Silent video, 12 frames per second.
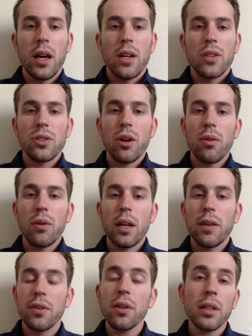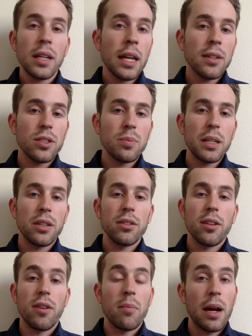So if you're a native speaker
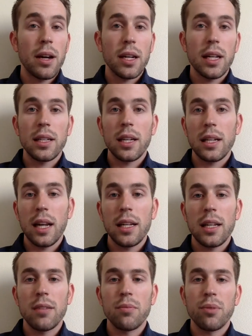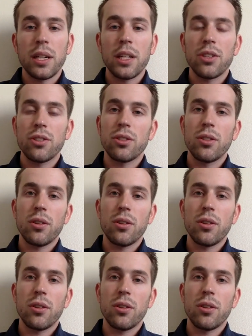of American, Canadian, British,